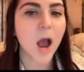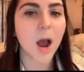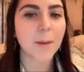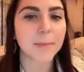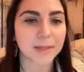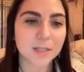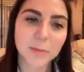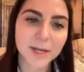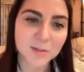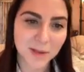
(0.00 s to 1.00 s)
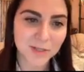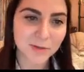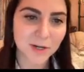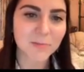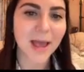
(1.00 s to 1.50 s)
But the spleen is
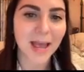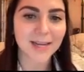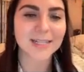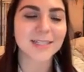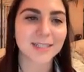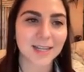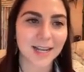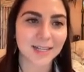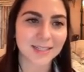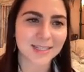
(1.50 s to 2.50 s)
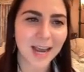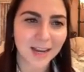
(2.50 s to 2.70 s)
mesoderm, and it's